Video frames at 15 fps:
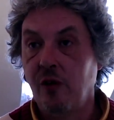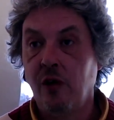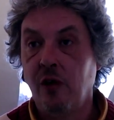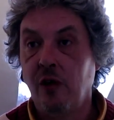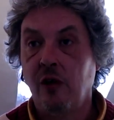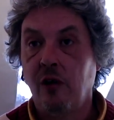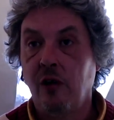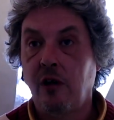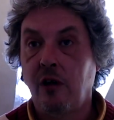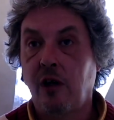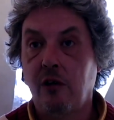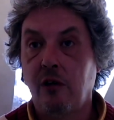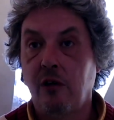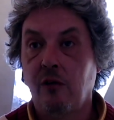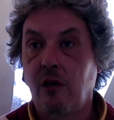When
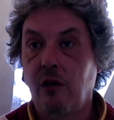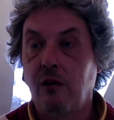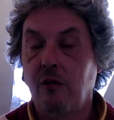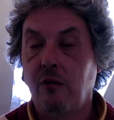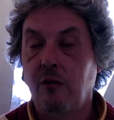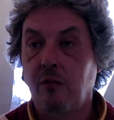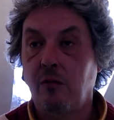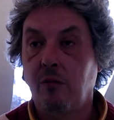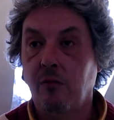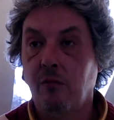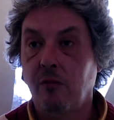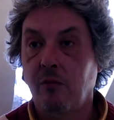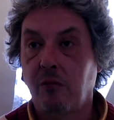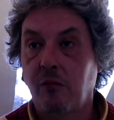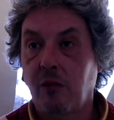I had my money
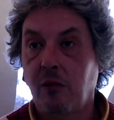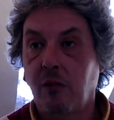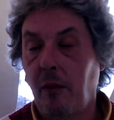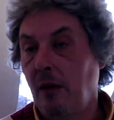stopped, right,